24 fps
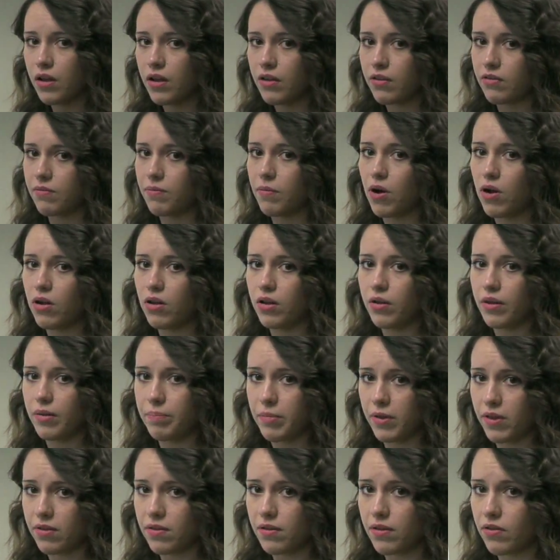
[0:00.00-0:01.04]
small
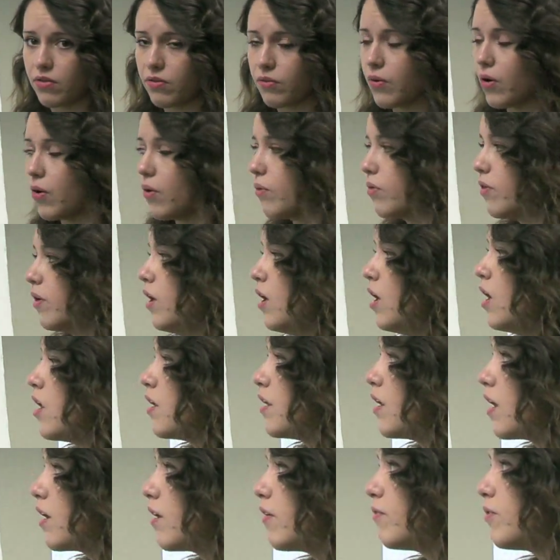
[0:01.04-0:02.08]
business growth,
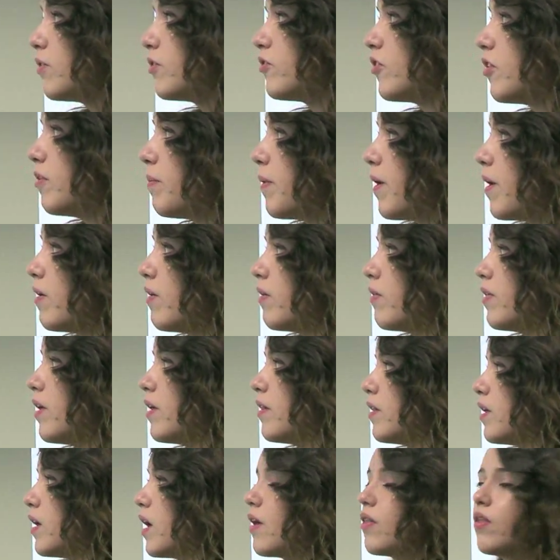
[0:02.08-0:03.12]
none of which are better
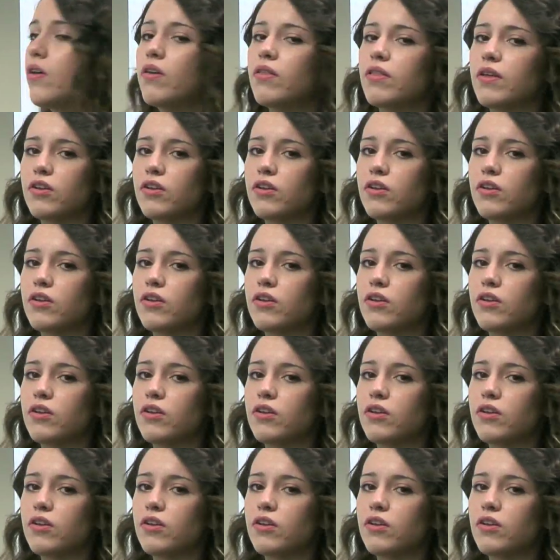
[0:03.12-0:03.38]
than the other.